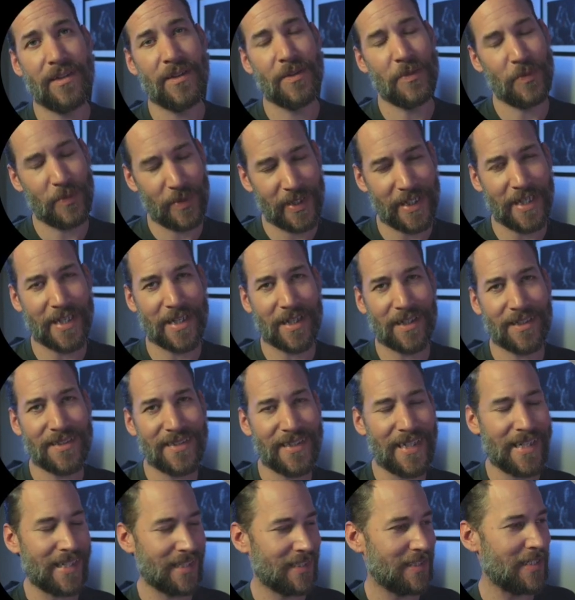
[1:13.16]
we get our
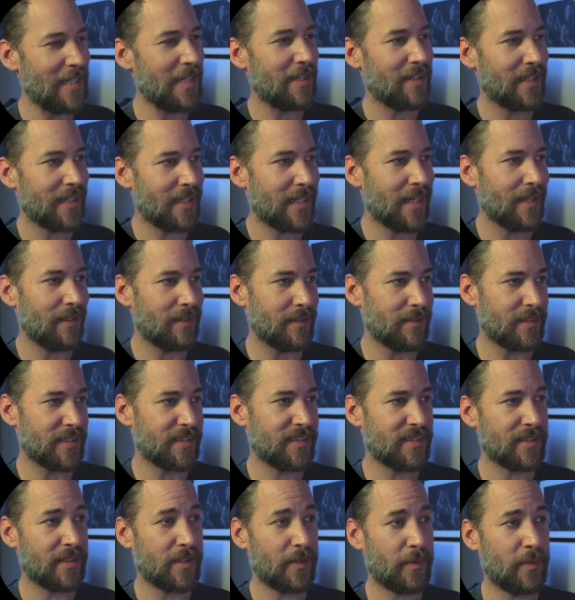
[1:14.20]
secondary colors.
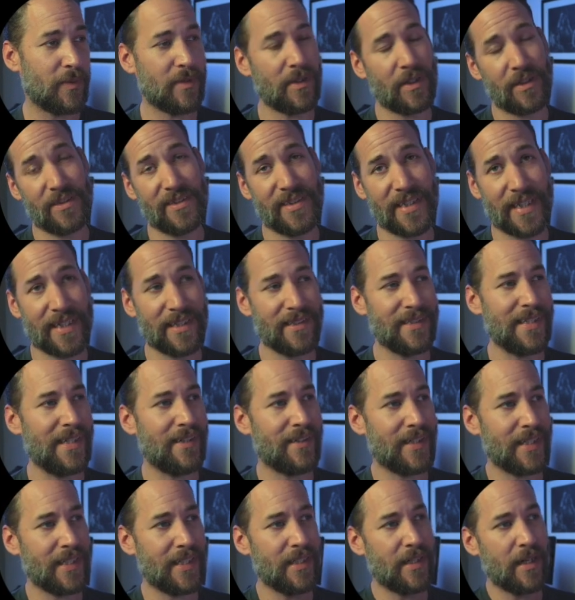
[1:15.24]
So our
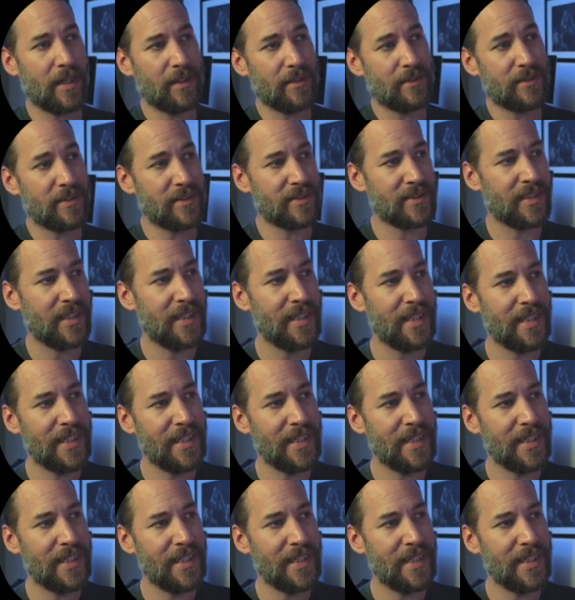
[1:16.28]
secondary colors